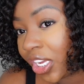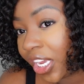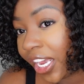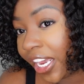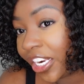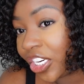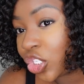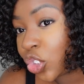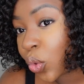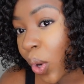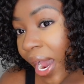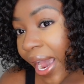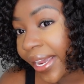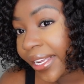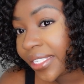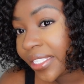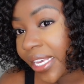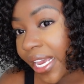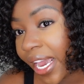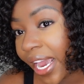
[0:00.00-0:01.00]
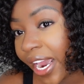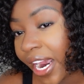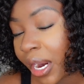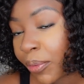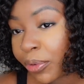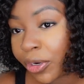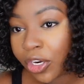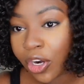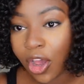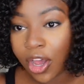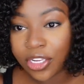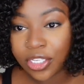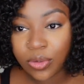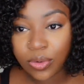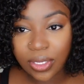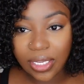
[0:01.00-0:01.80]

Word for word: it dries the hair but it also